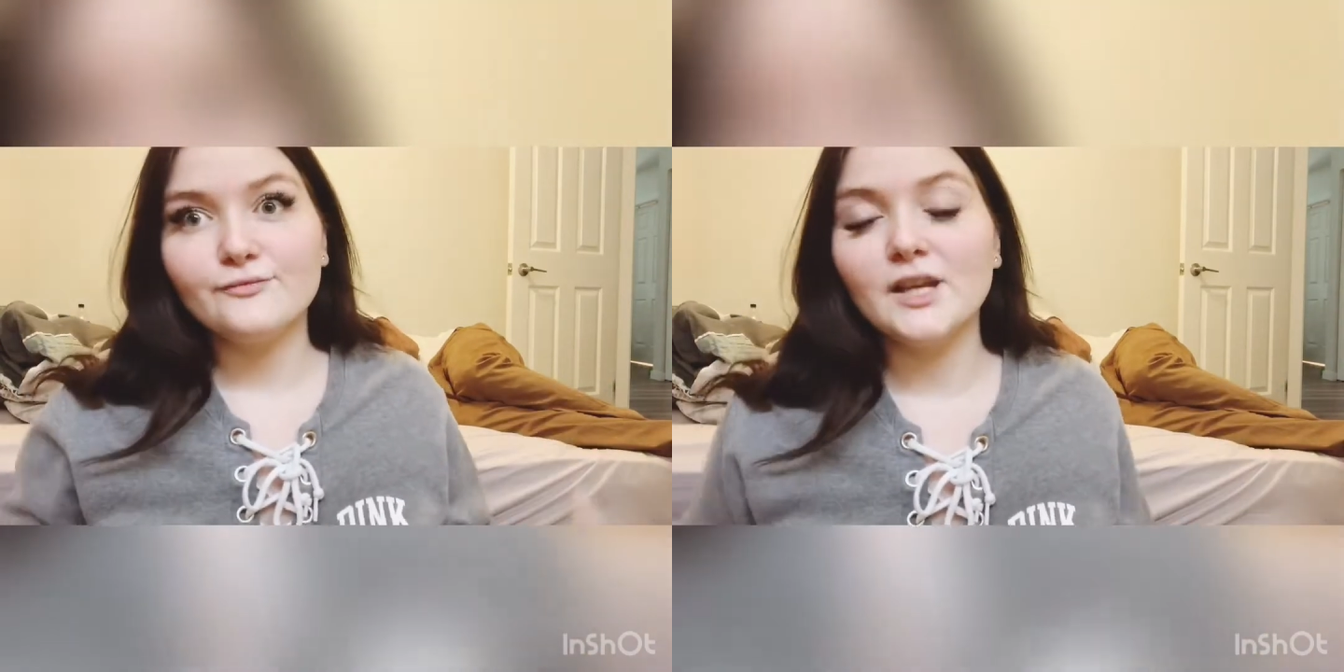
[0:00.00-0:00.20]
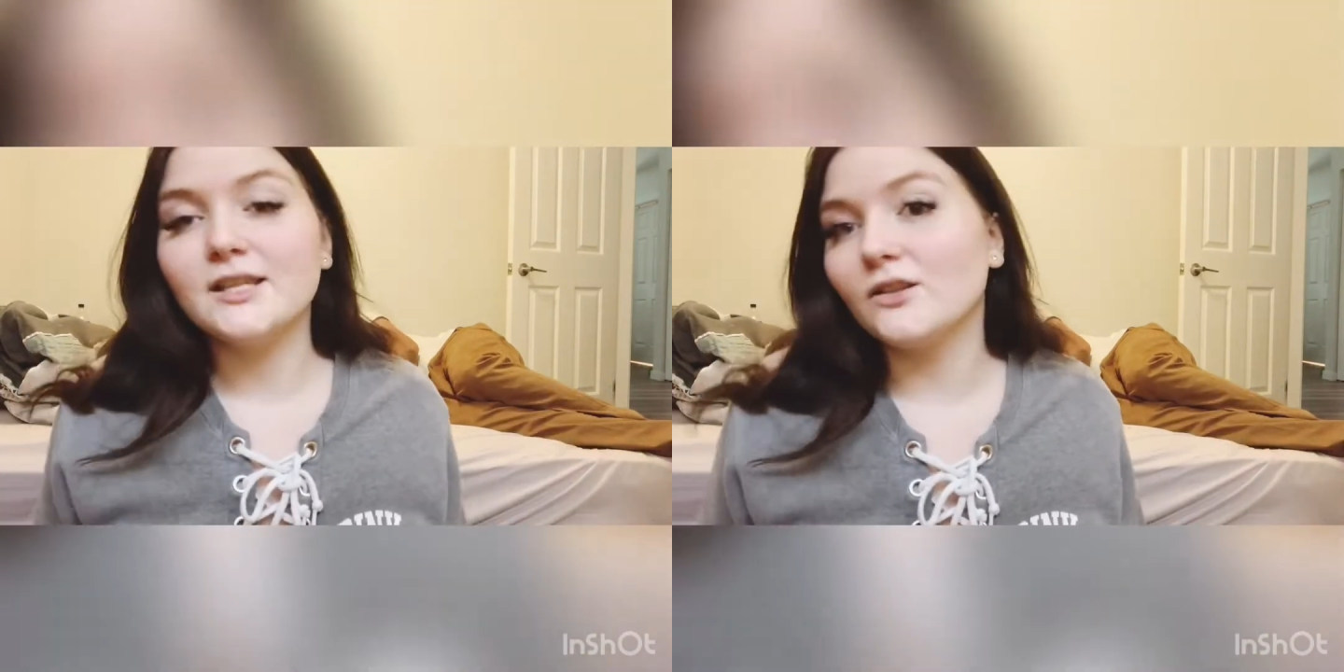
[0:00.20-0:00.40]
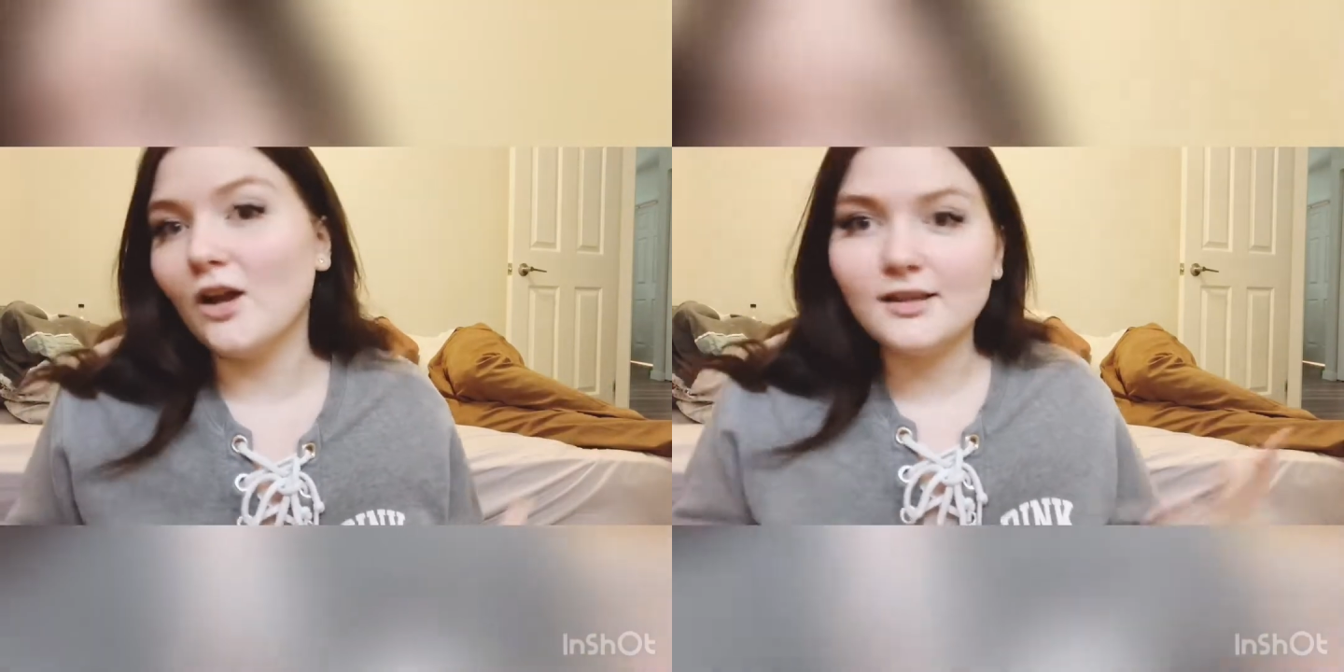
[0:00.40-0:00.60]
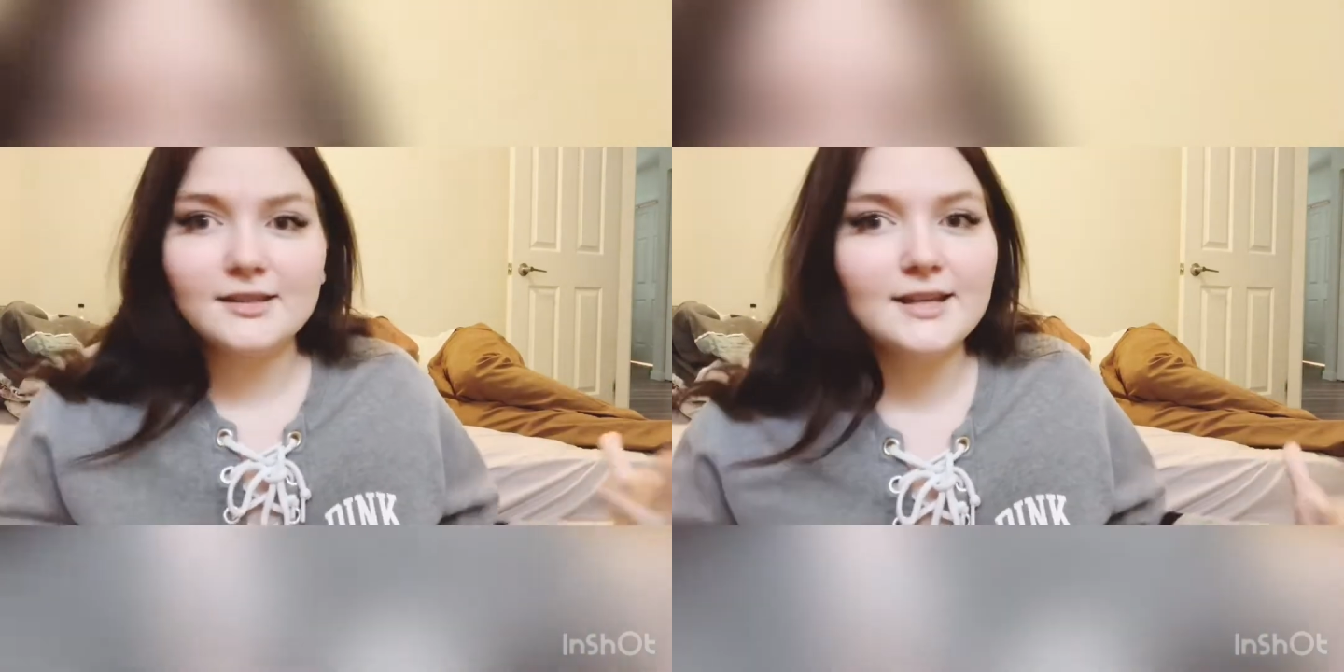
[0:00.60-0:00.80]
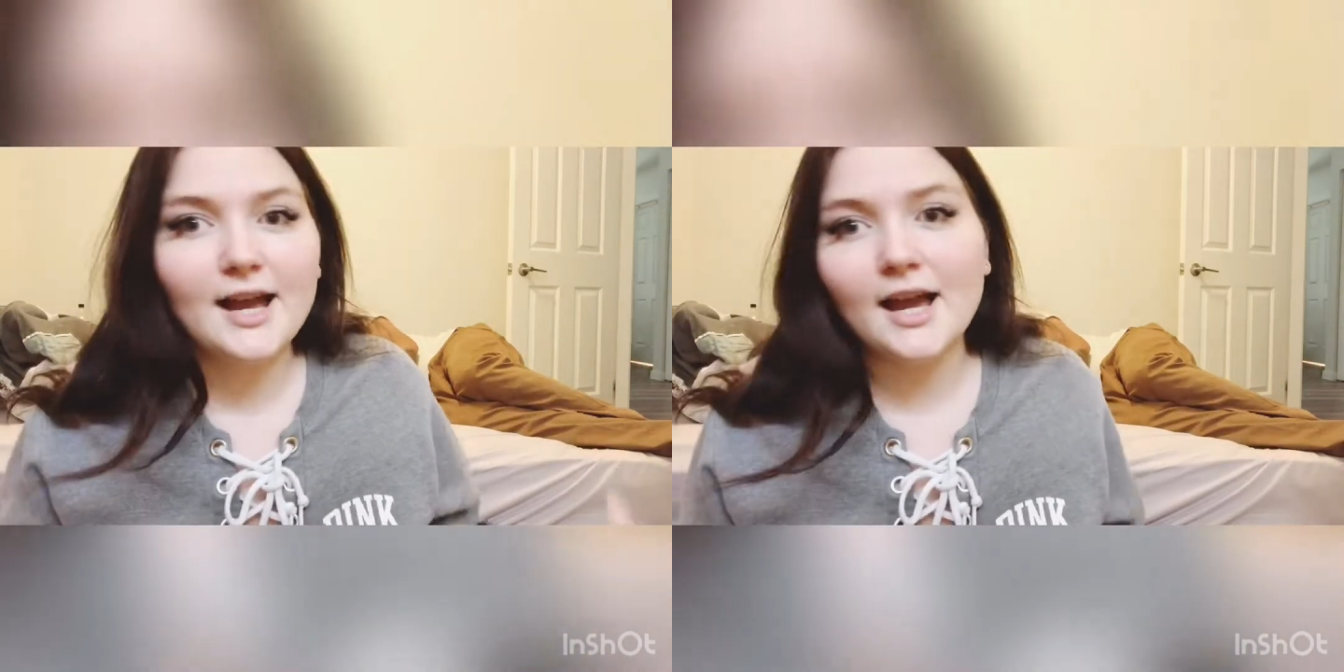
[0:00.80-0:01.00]
it's a loss
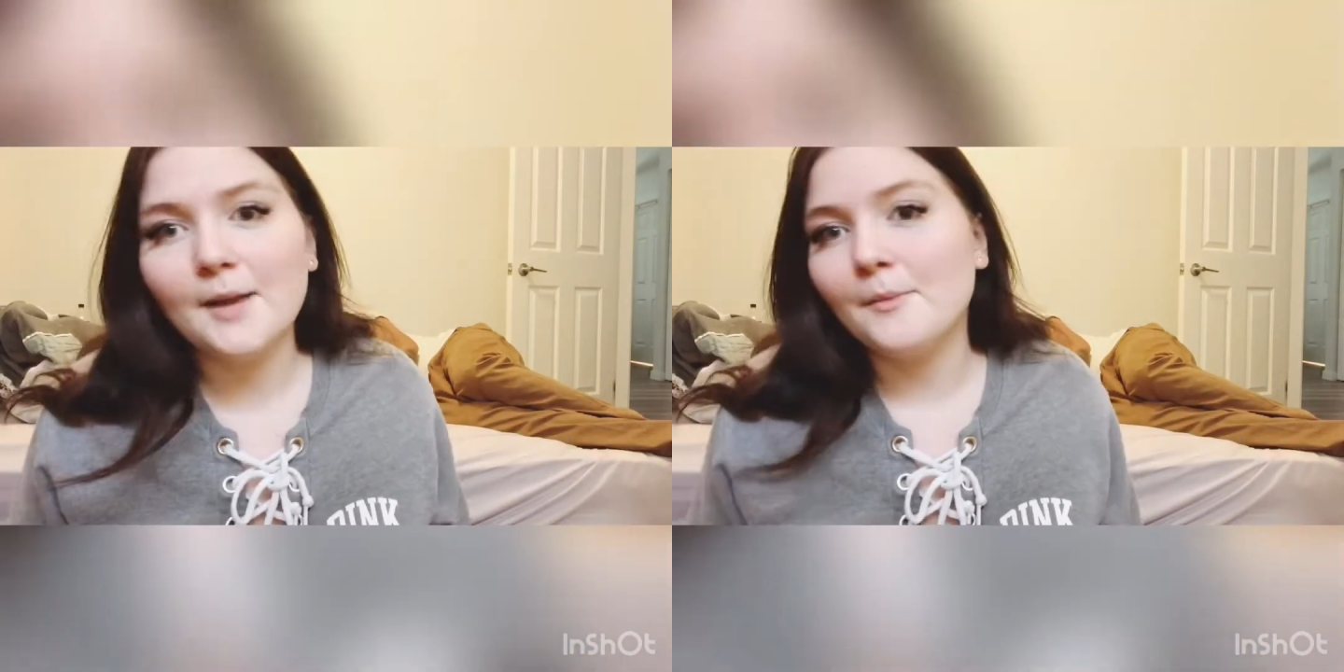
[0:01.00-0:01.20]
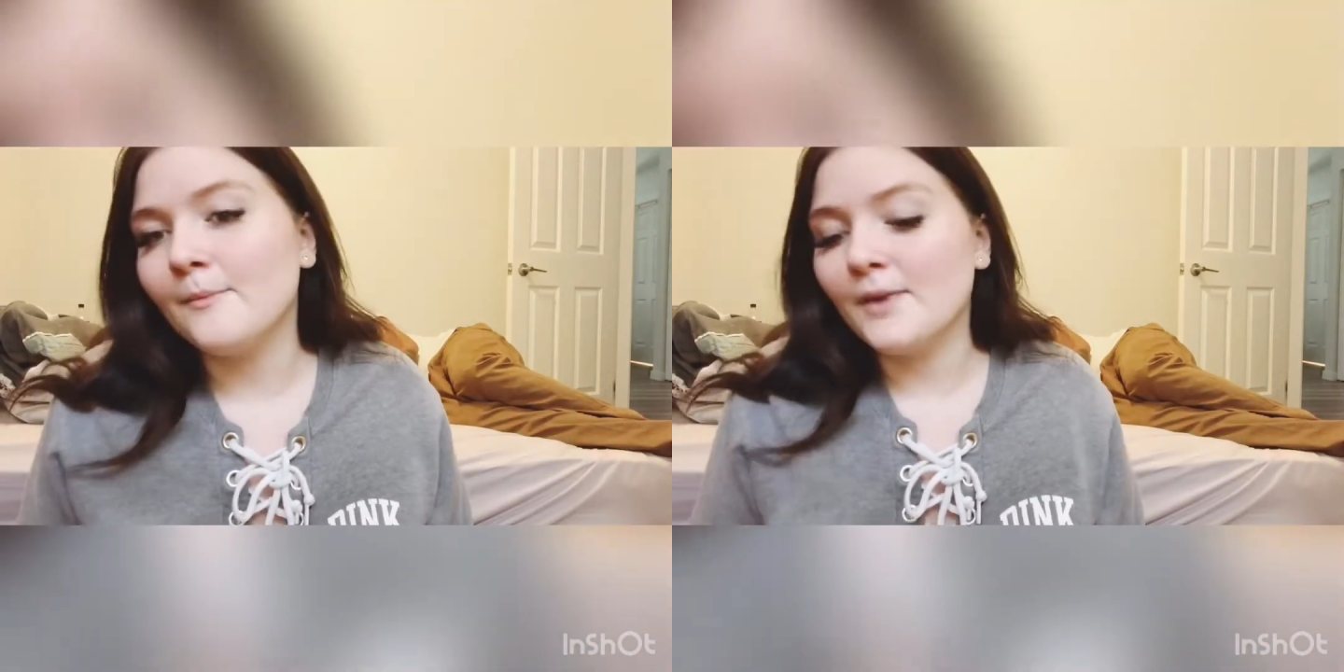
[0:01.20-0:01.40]
of time,